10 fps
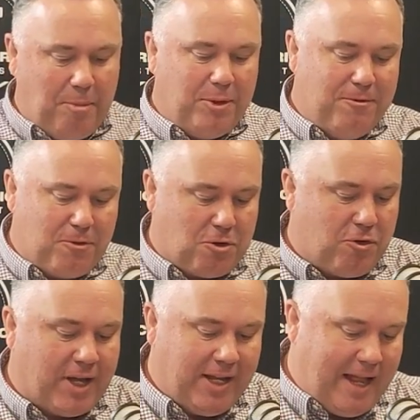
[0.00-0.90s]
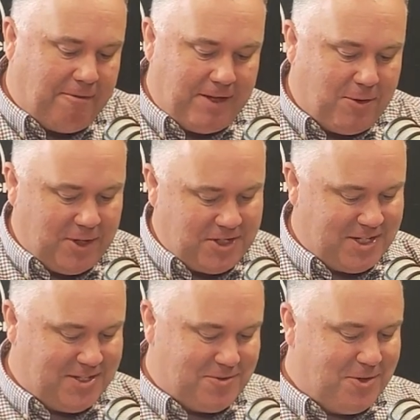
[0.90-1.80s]
a couple of cricket nuffy
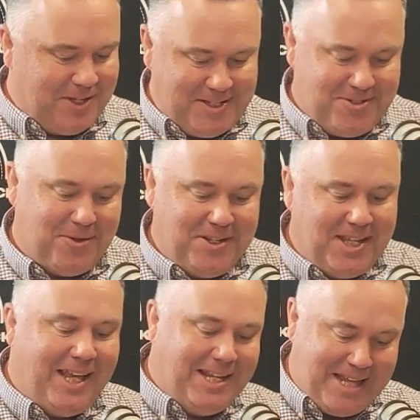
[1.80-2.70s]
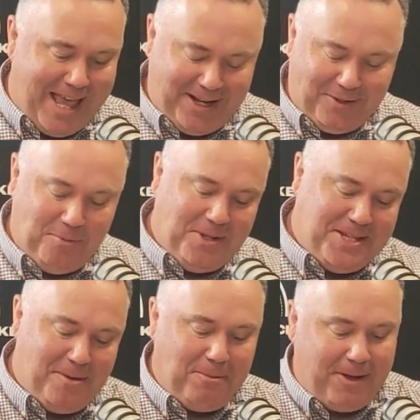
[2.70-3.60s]
questions, really sort of digging down a little bit
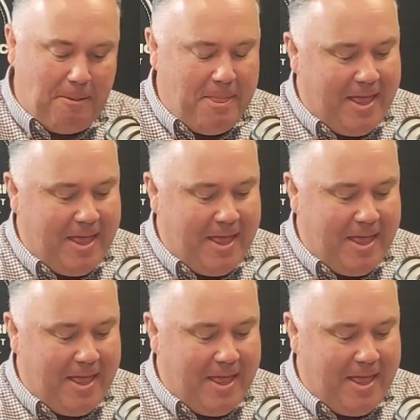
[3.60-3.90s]
deeper.